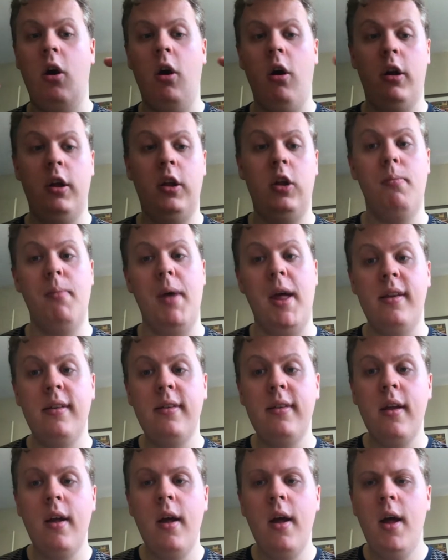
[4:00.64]

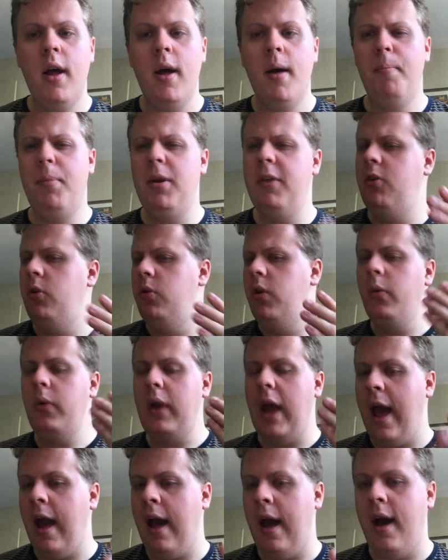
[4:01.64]
arguments. But if you don't
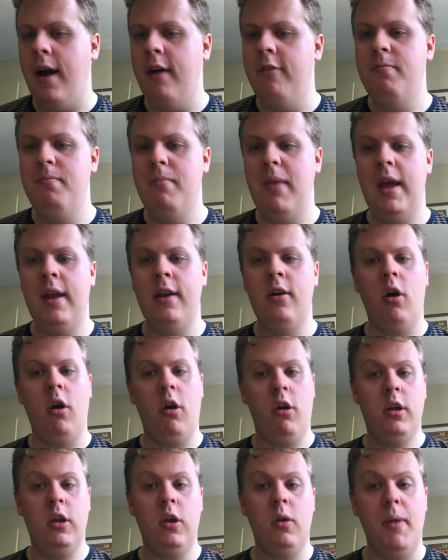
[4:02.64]
have main
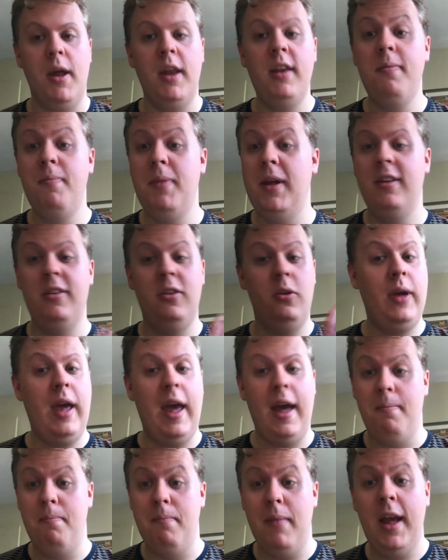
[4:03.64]
arguments because you
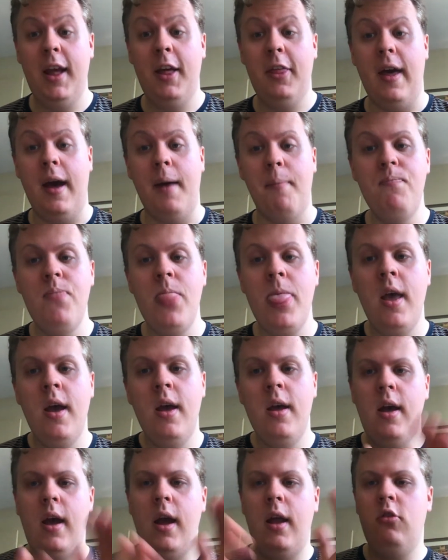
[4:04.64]
can't make them,
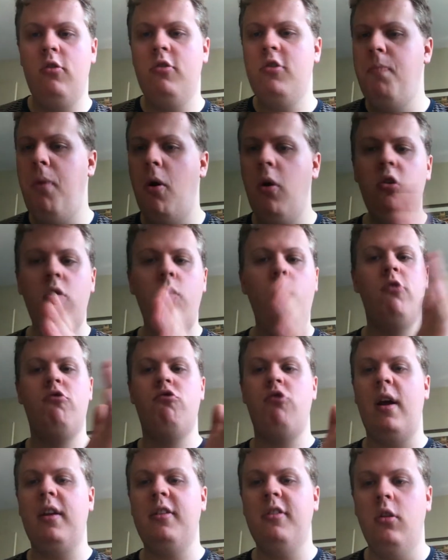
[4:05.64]
and you're supposed to
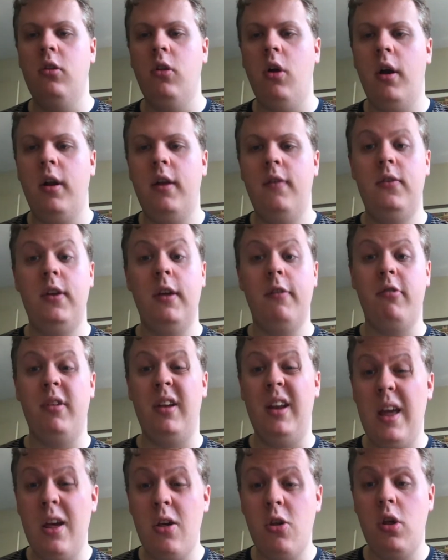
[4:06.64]
address a lot of different
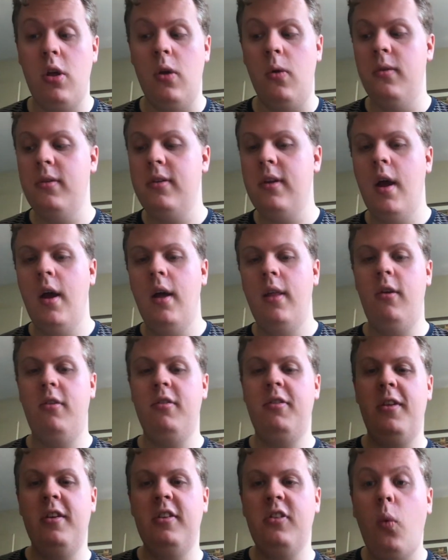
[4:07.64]
issues,
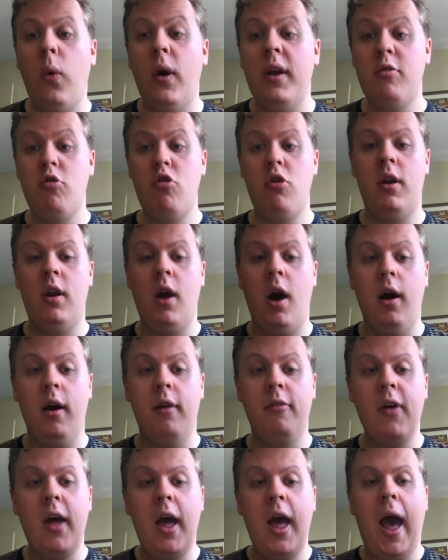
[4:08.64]
there's this question
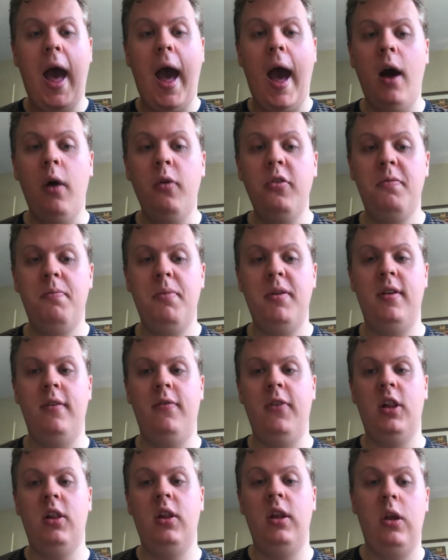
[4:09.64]
of how
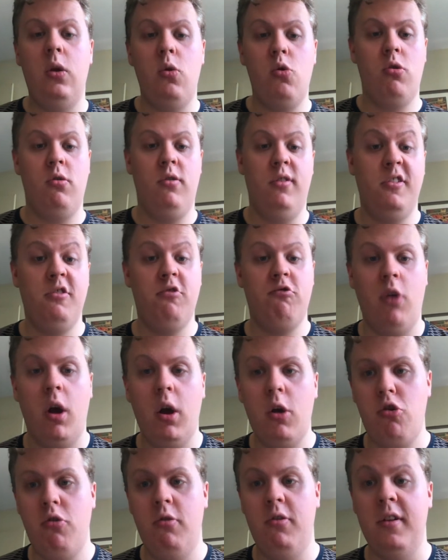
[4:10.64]
specifically you should
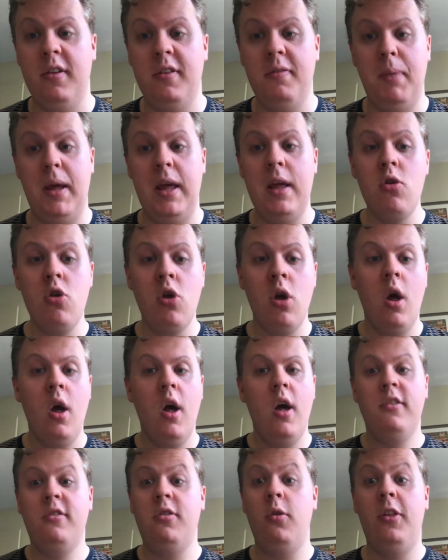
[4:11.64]
structure the speech
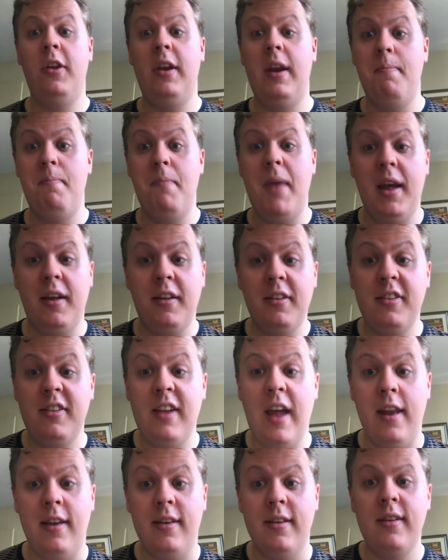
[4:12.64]
so that it makes
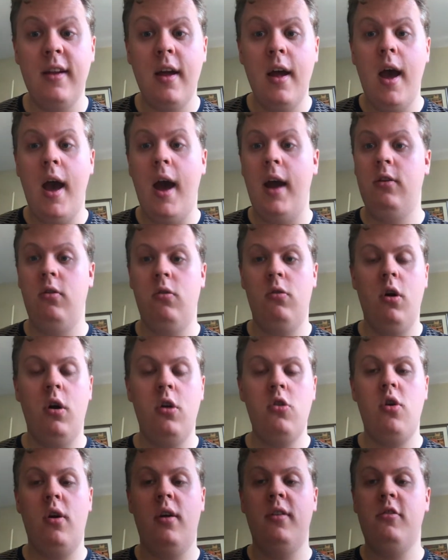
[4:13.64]
sense and you're
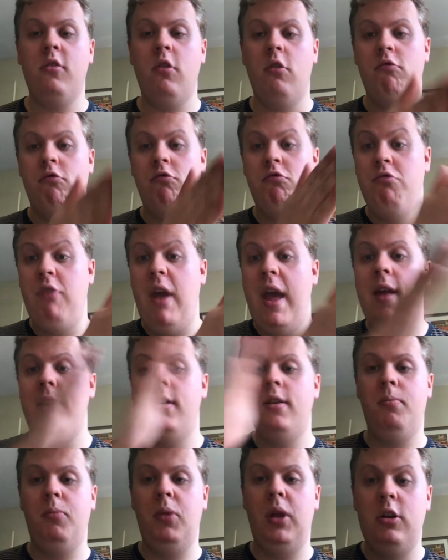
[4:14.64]
not just
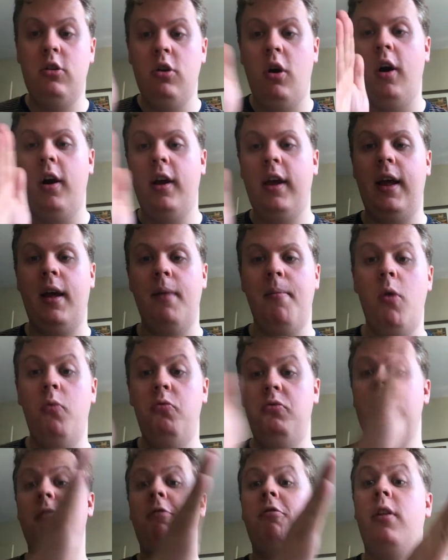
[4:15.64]
randomly talking
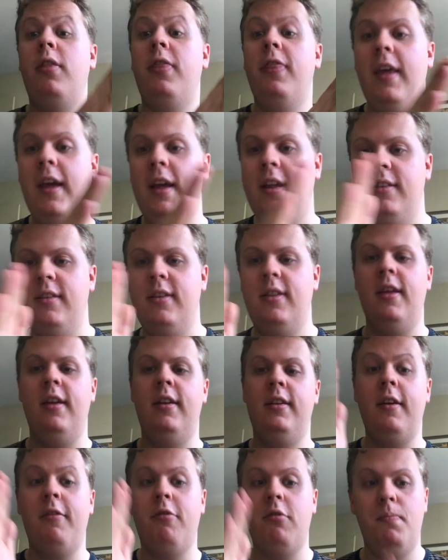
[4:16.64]
about different things that
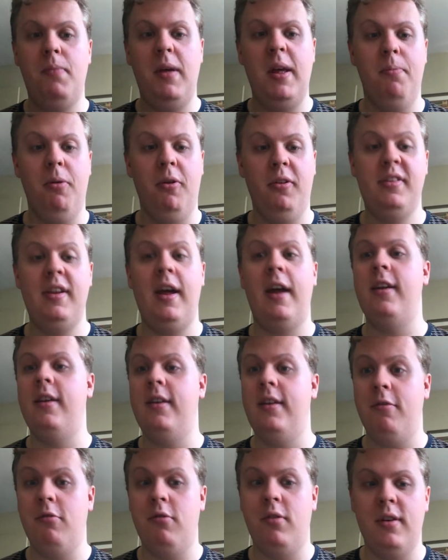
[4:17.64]
different people said at
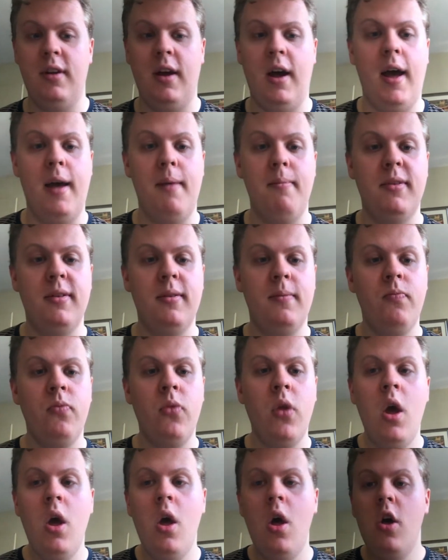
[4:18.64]
different times.
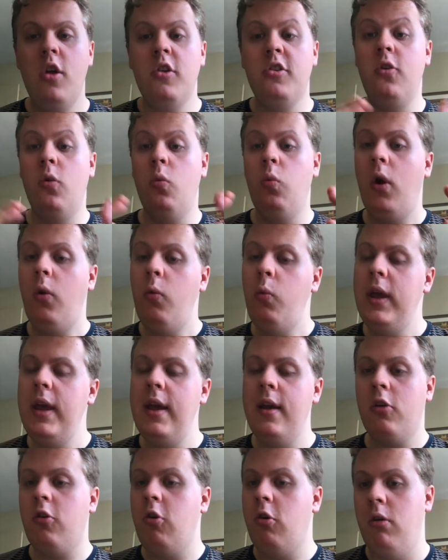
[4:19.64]
So what we
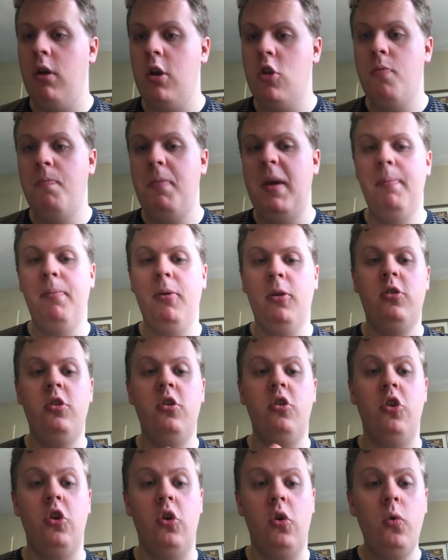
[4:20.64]
encourage people to
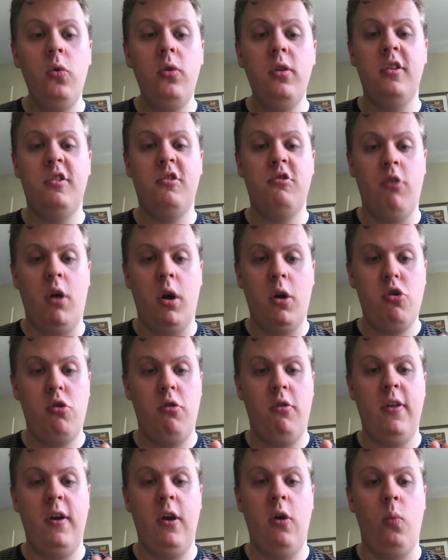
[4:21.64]
do to
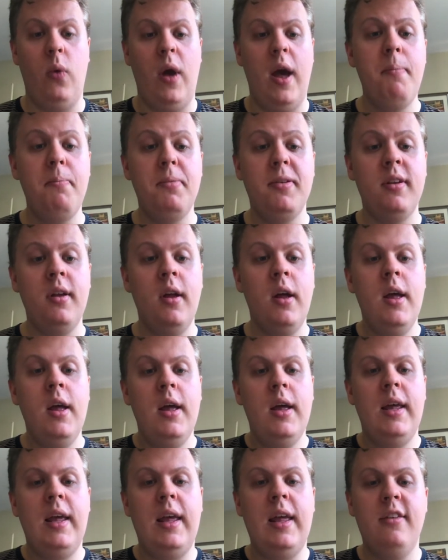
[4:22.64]
structure their whips
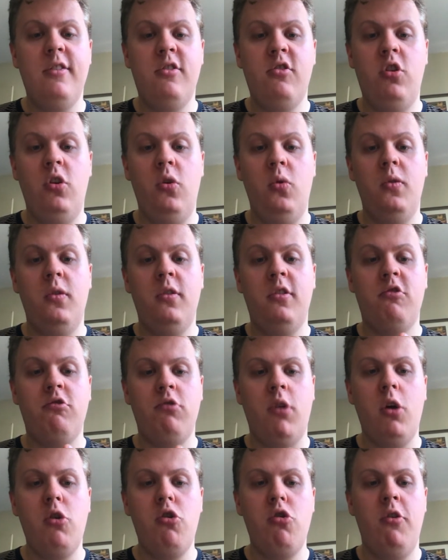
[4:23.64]
is to
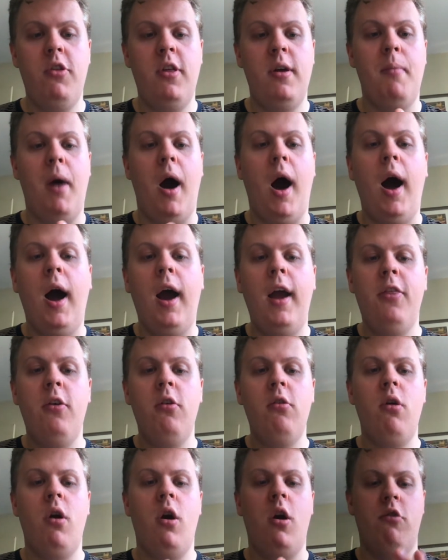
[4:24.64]
structure them
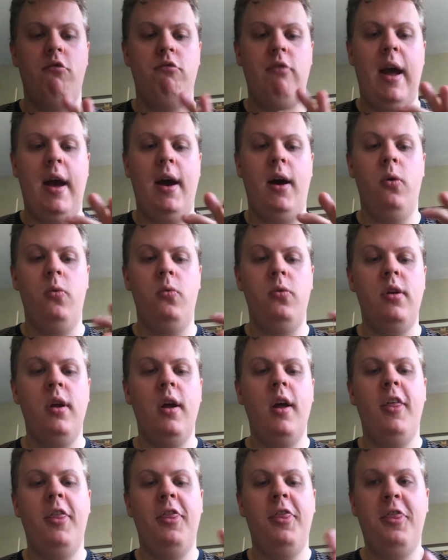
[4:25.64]
either around
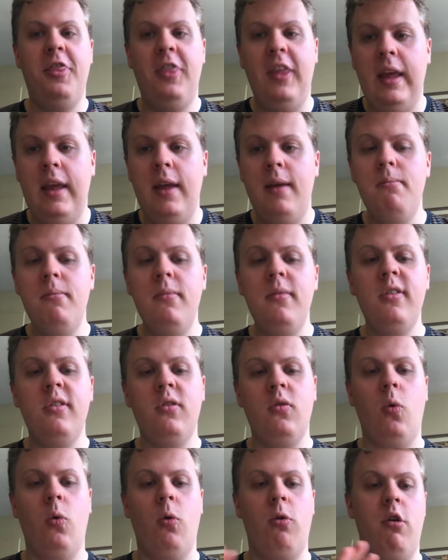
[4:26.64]
themes
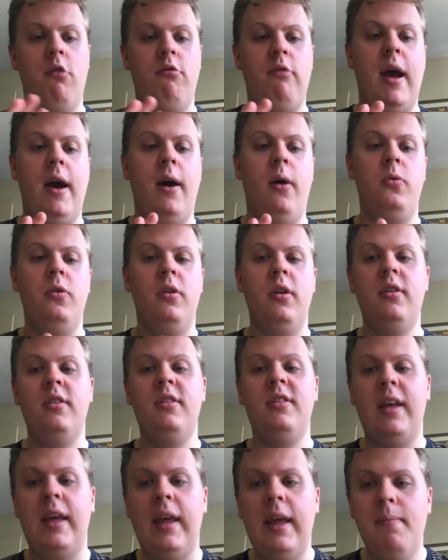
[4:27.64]
or around
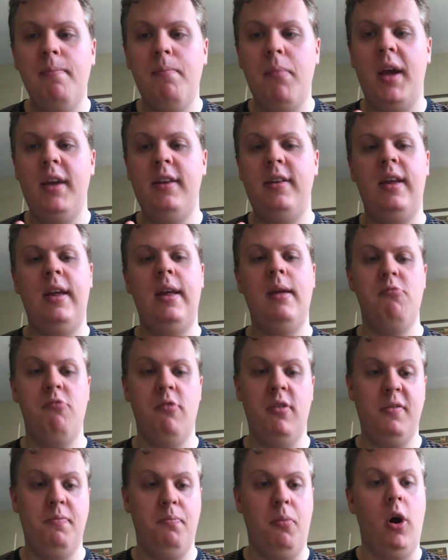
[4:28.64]
team-by-team
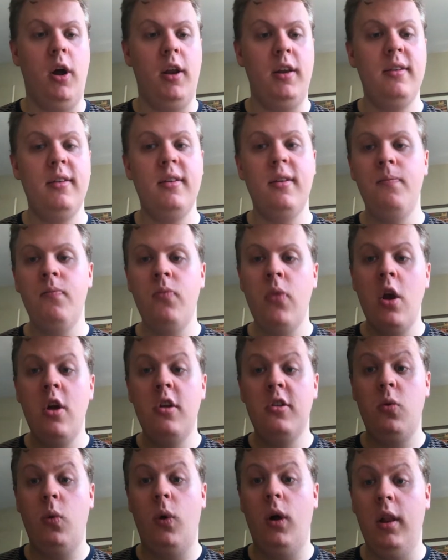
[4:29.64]
response.
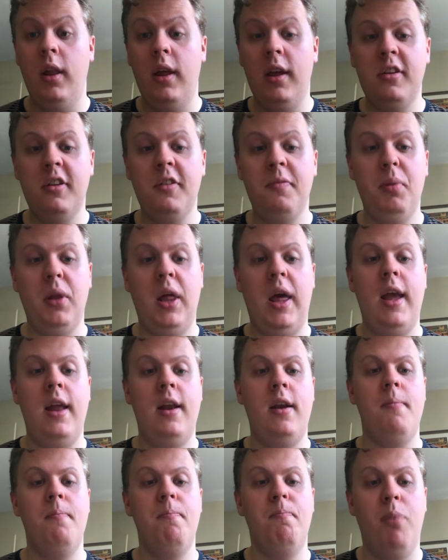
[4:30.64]
So I'll
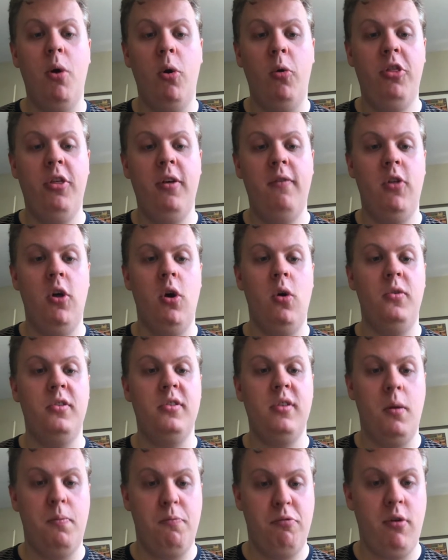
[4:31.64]
explain both of those
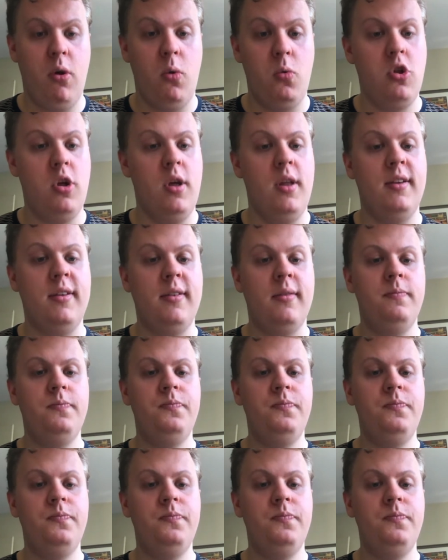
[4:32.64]
approaches.